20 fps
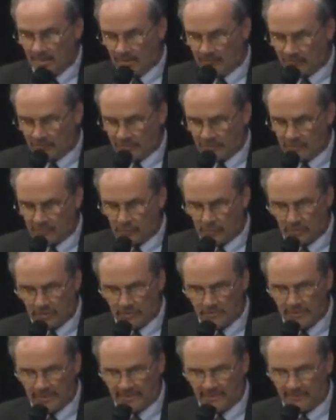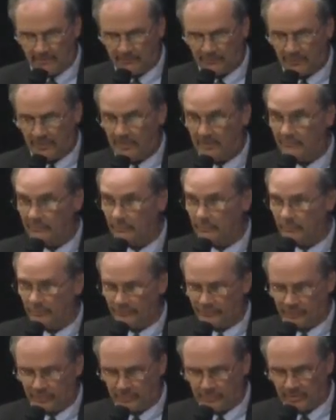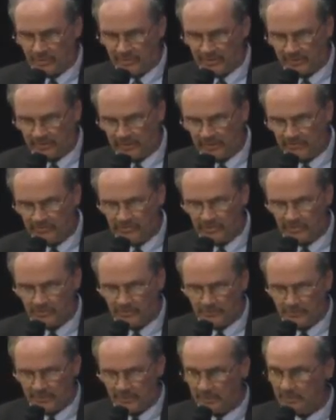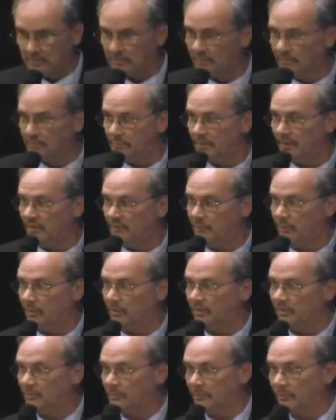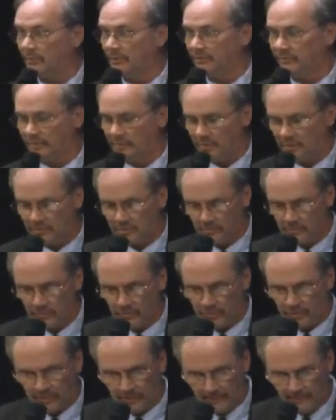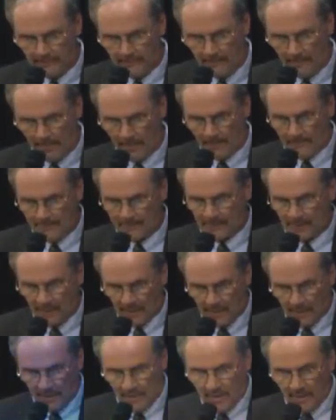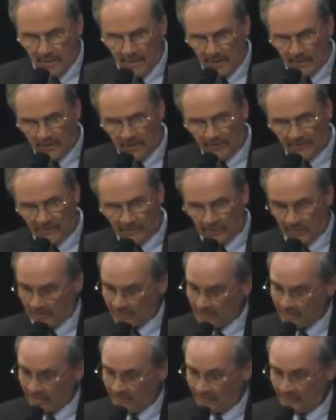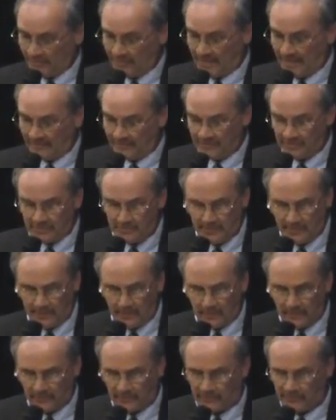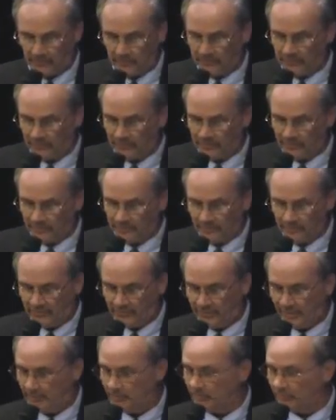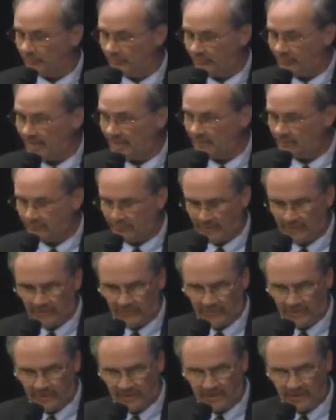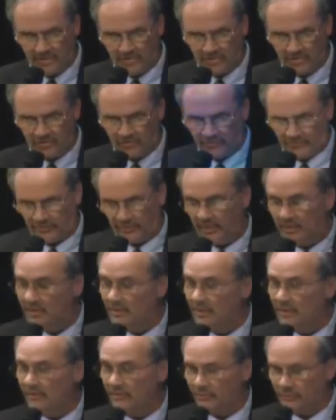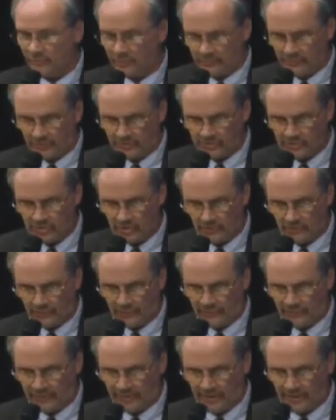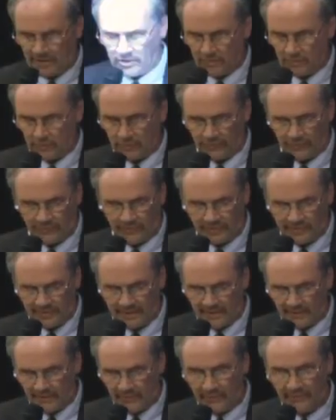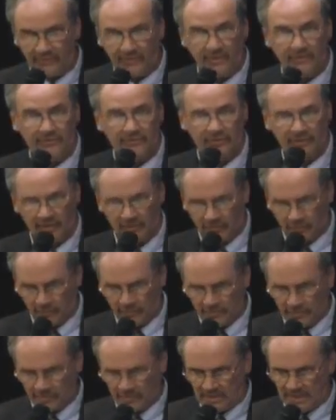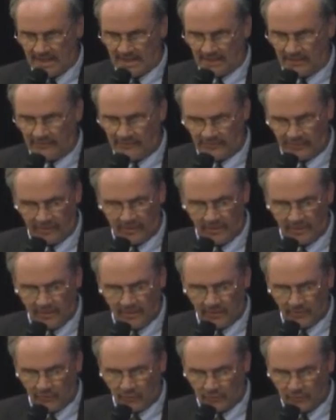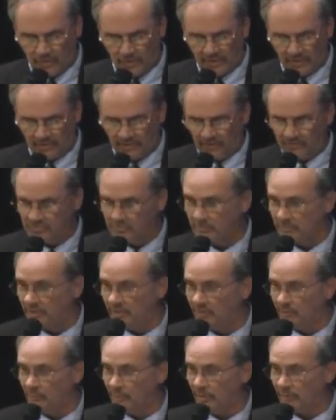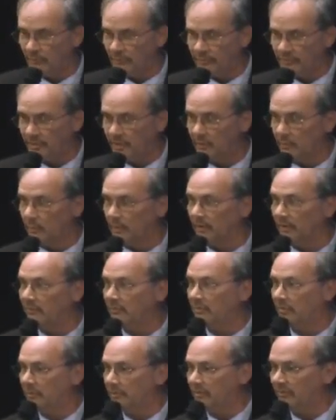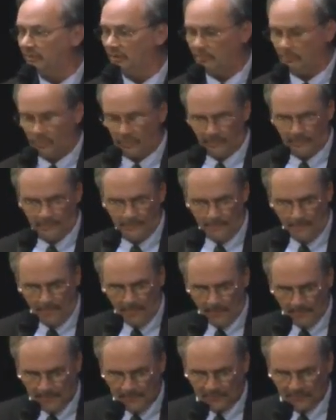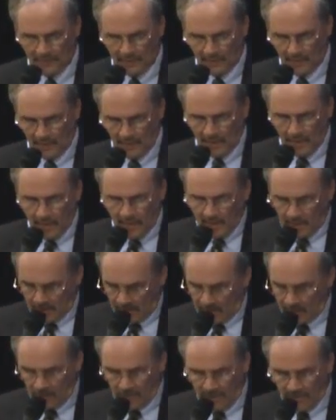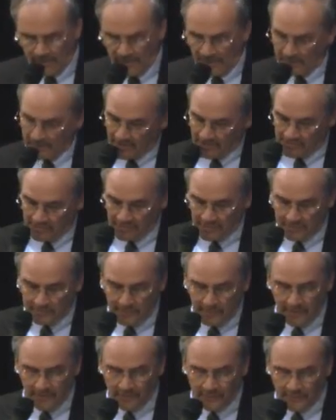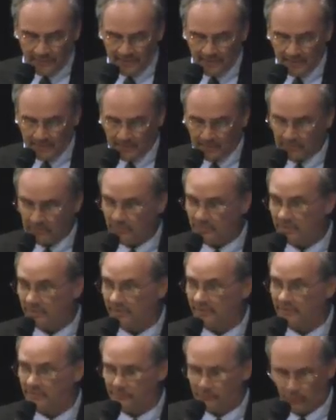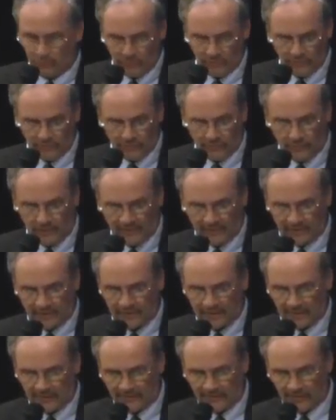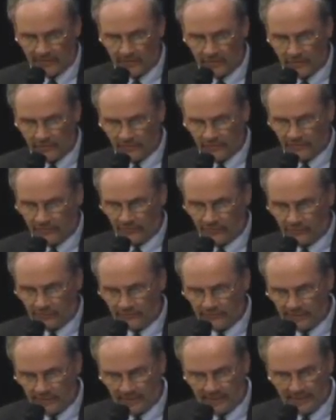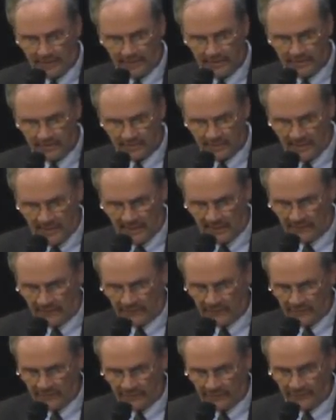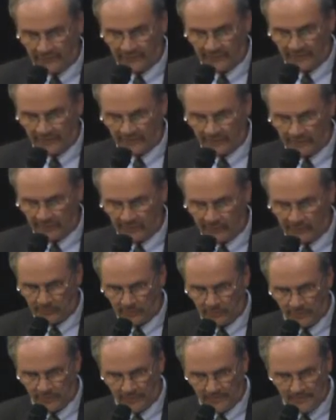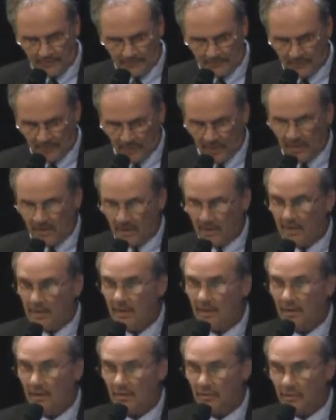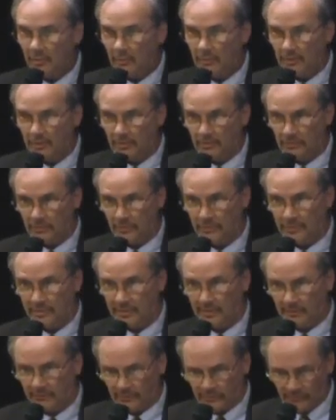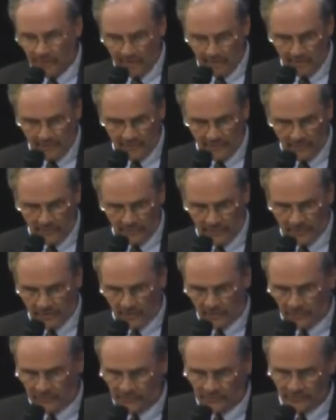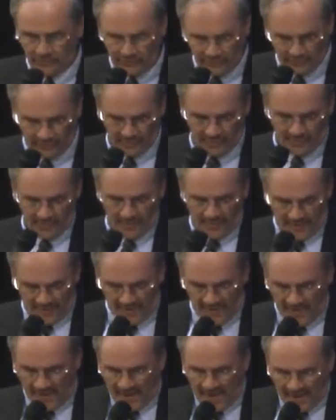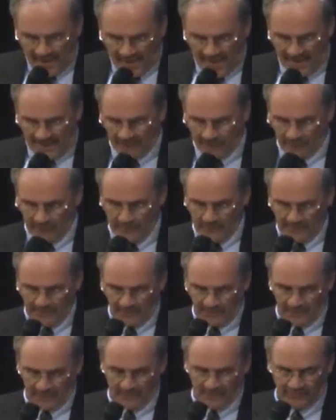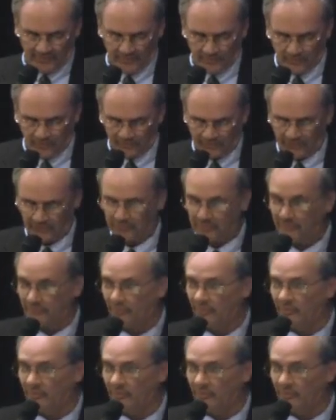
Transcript: and for their role in making playing for Bristol American Legion the pinnacle of the baseball experience in our community. I'd also like to offer thanks to the parents who've given up their summers, sacrificed vacations, served as chauffeurs and caterers, and allowed their sons to give over their lives to American Legion baseball for 10 weeks every summer. While I'm not mentioning the players by name, I do think it's important to recognize the coaches who have dedicated their lives to the success of program. Although we don't know the names of all of the early coaches, as with many things in Bristol in the